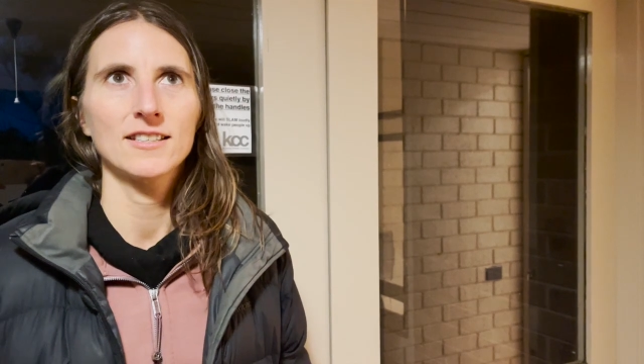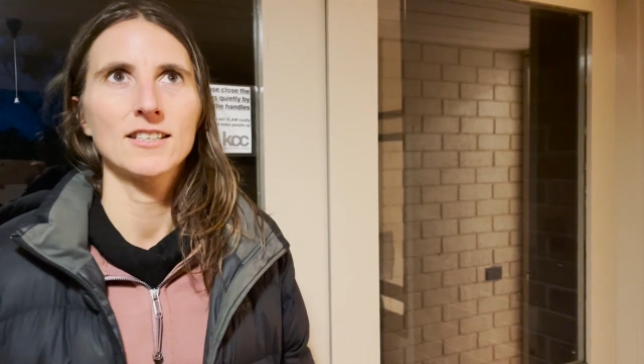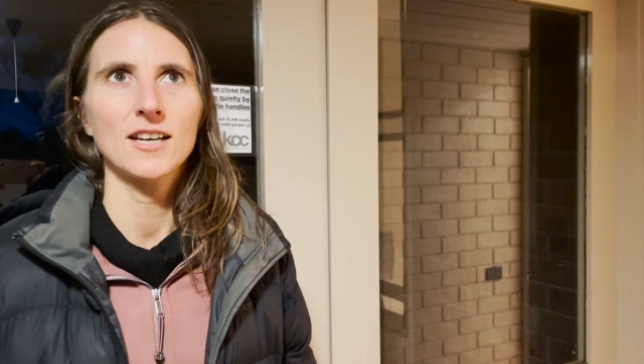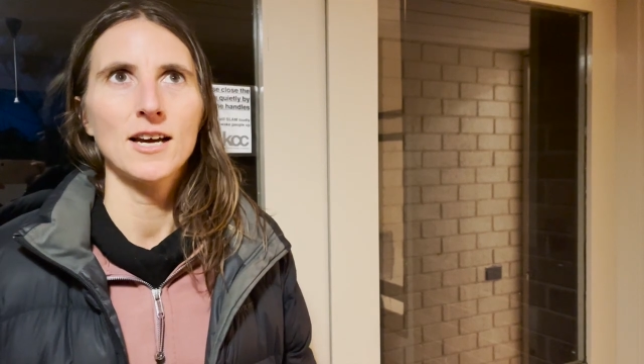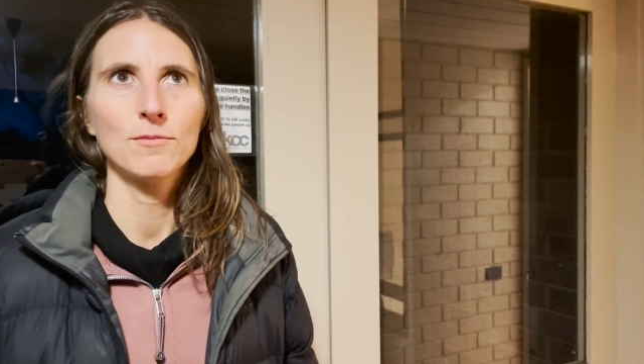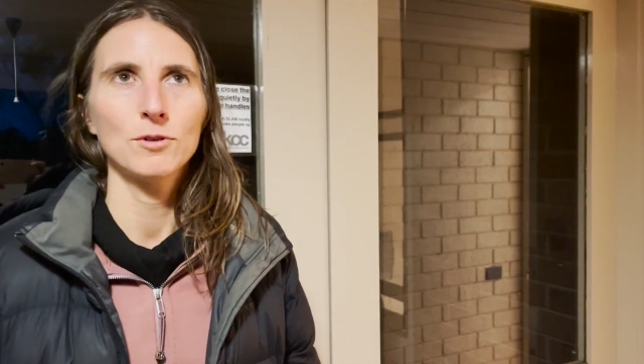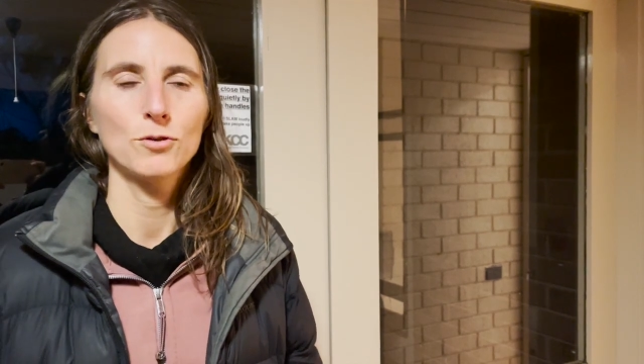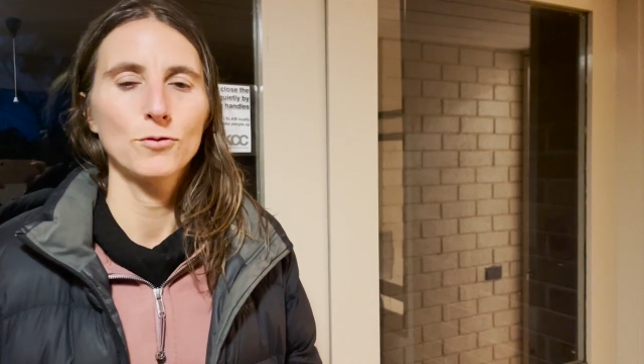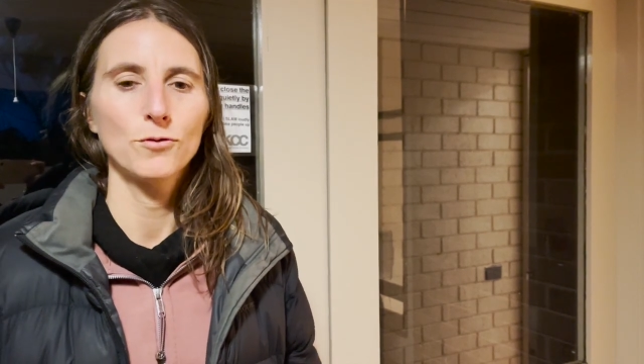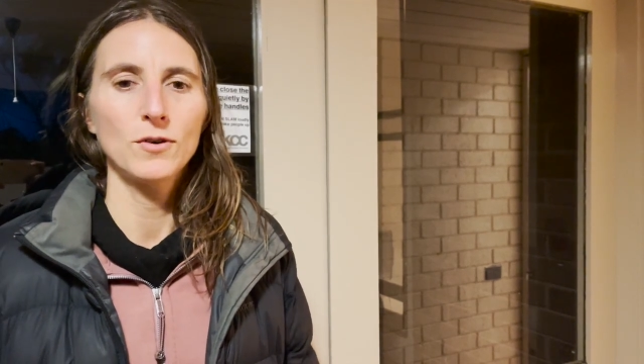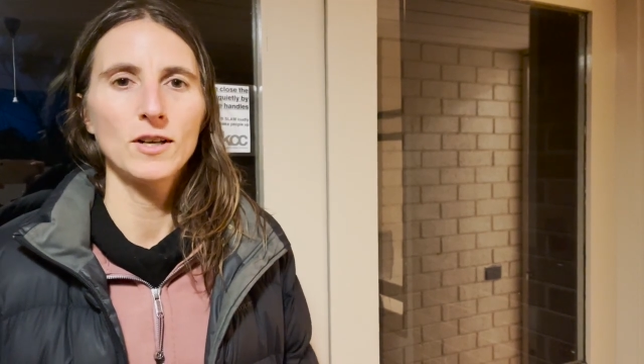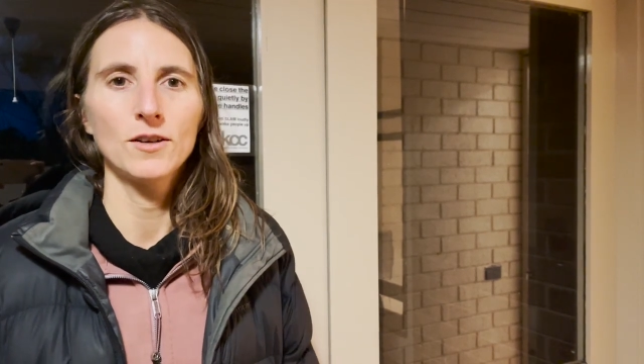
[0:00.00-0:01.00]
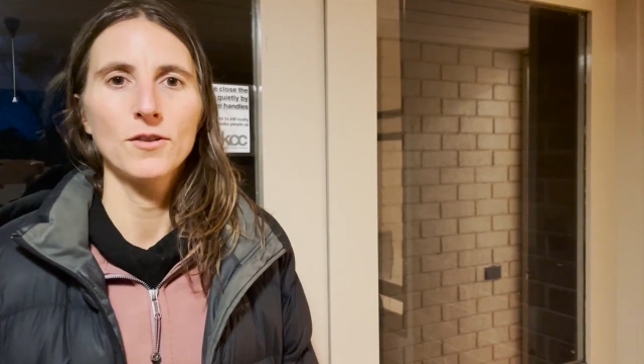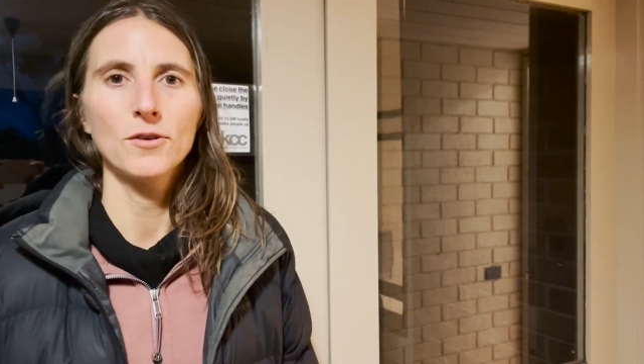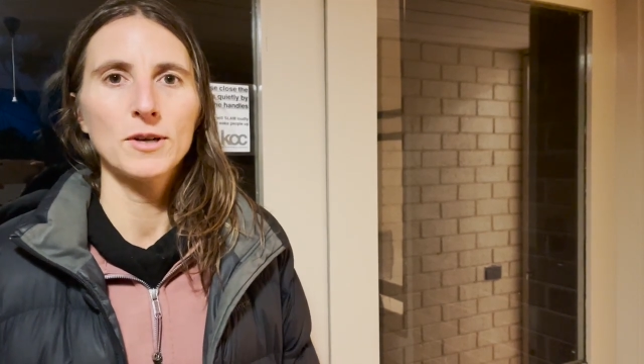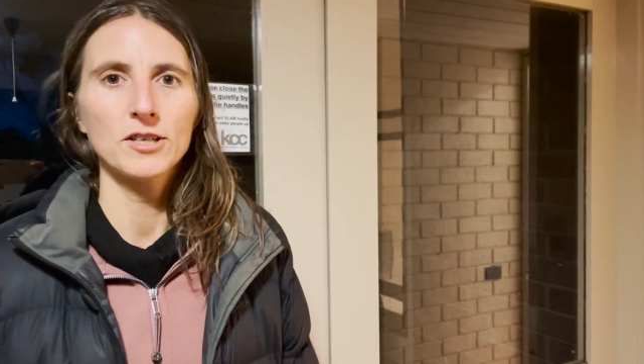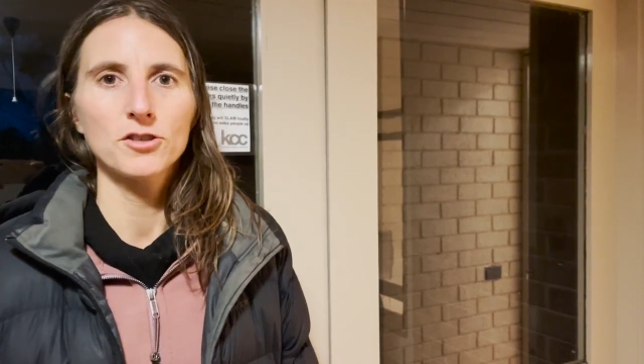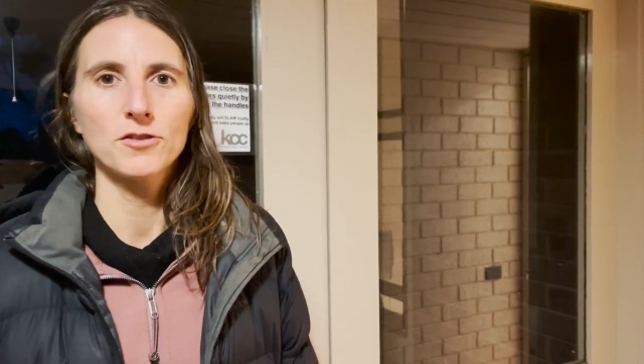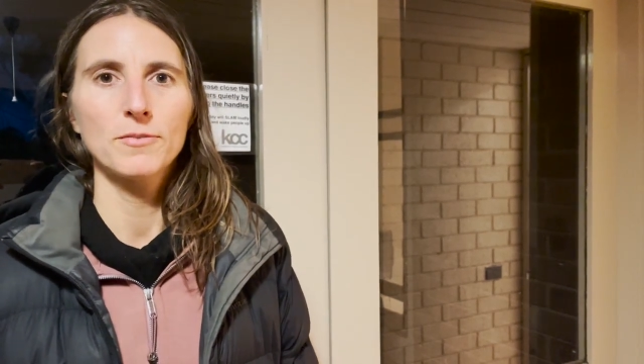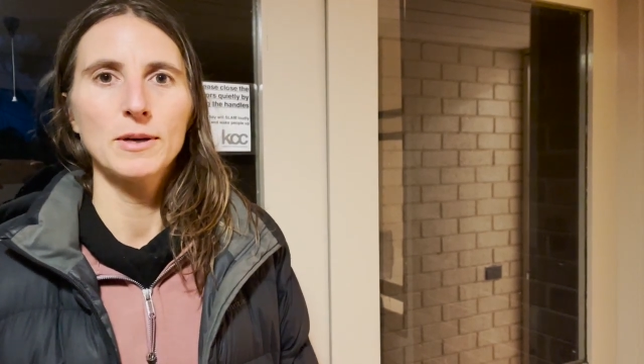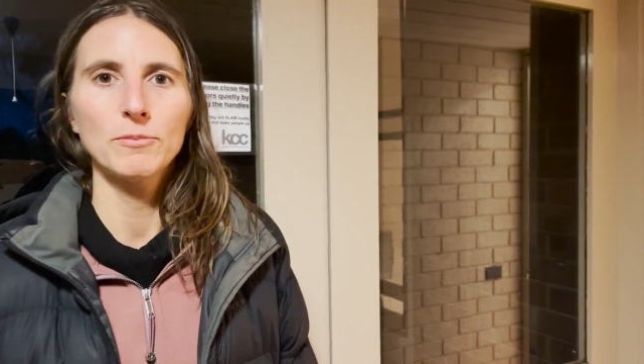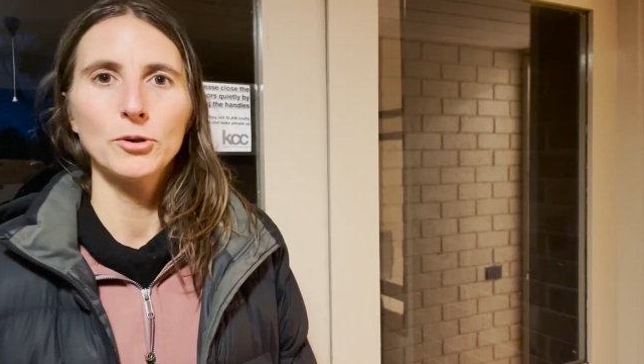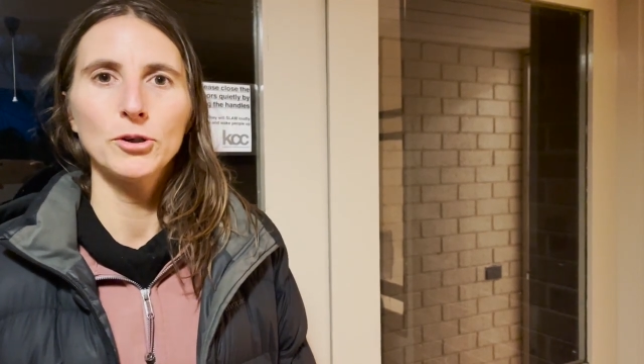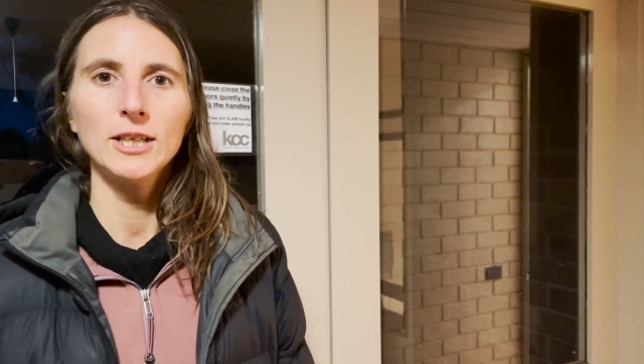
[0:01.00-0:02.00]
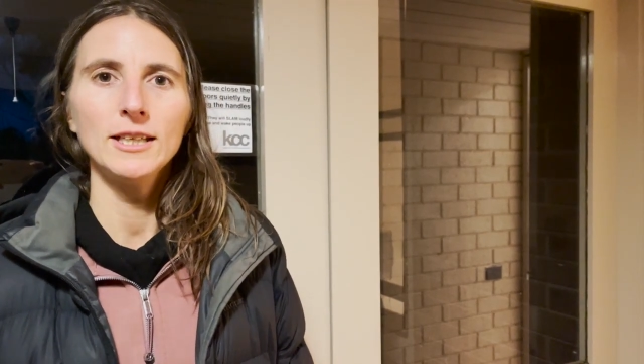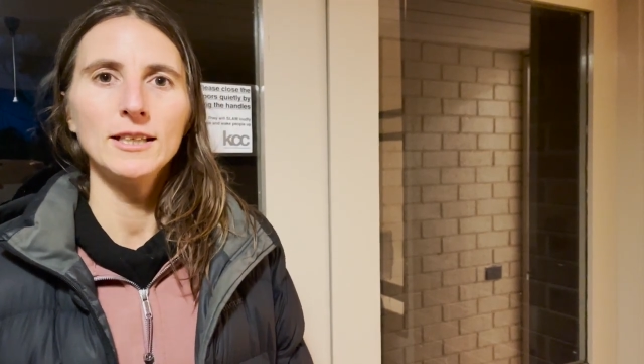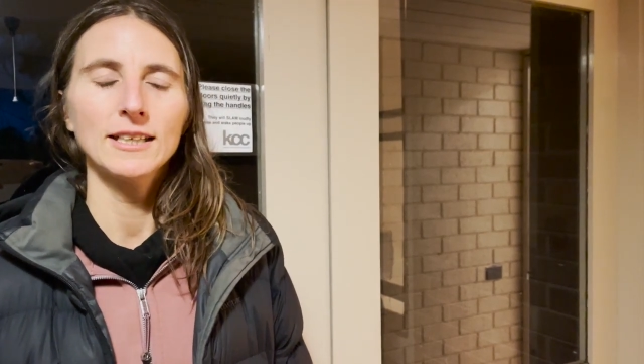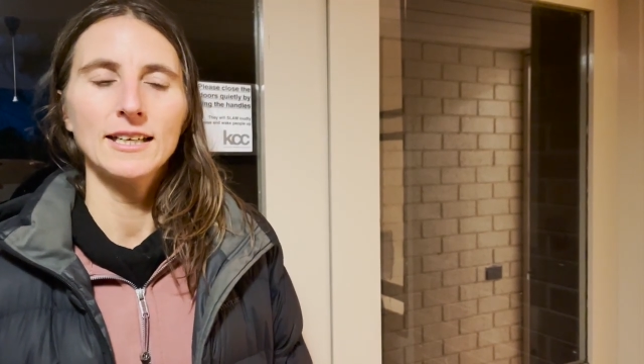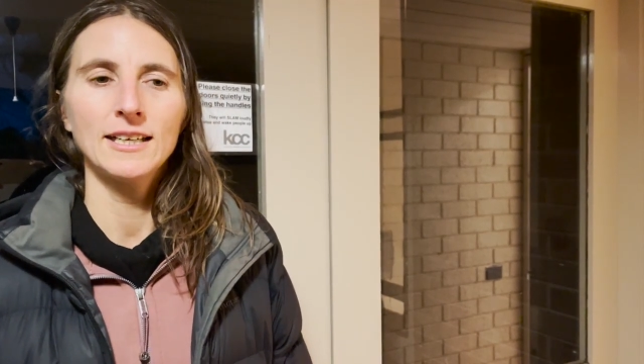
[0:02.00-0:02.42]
the time to feel the rest of my body,